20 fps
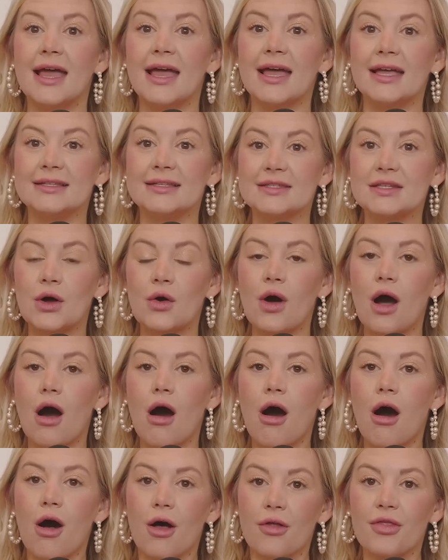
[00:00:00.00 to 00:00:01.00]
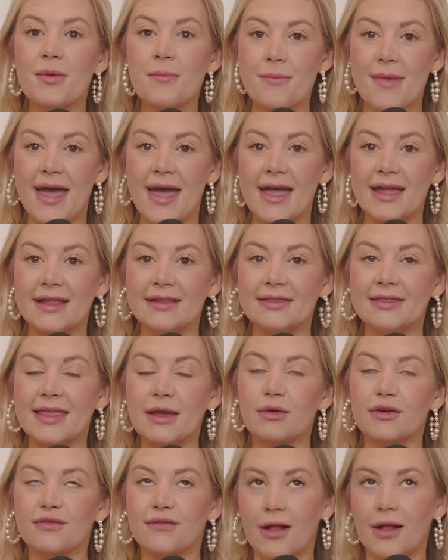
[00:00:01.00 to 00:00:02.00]
And so all the men, they
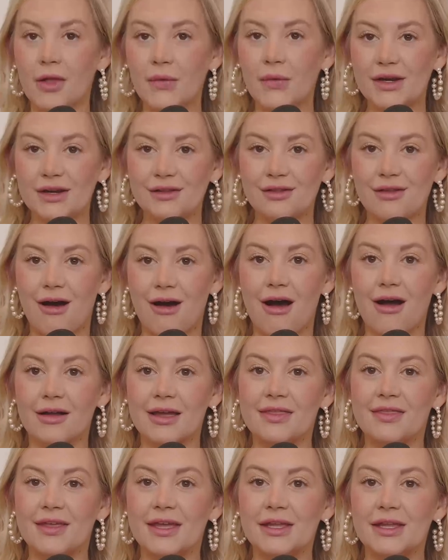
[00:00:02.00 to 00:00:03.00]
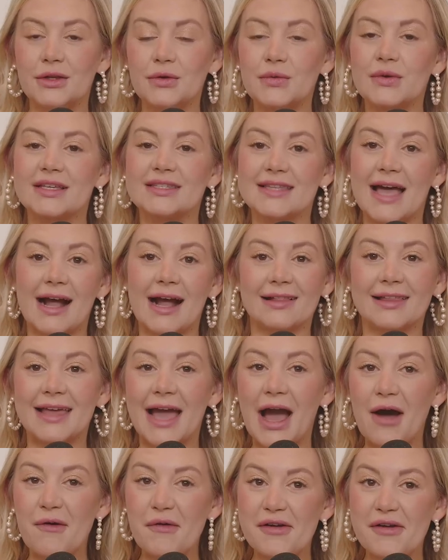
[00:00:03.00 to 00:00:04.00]
were following along and they knew exactly
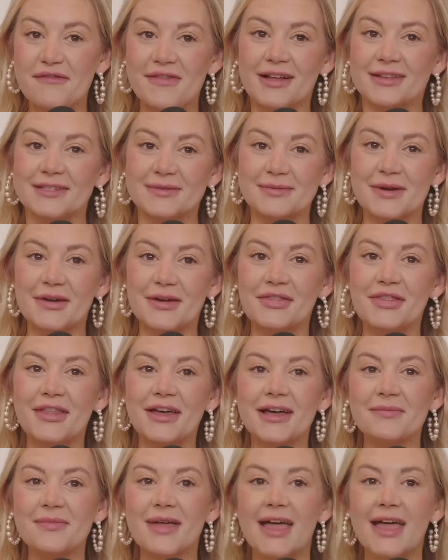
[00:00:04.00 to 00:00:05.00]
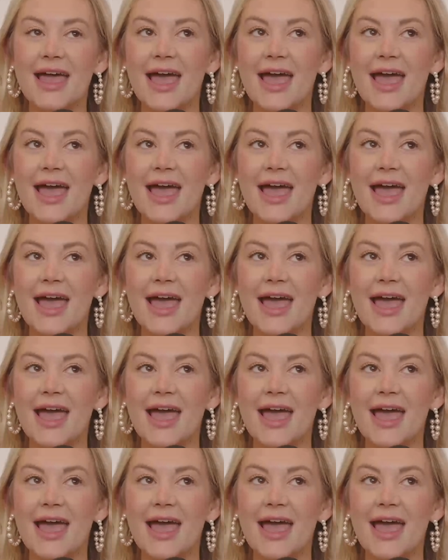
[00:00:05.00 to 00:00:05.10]
how I felt about them.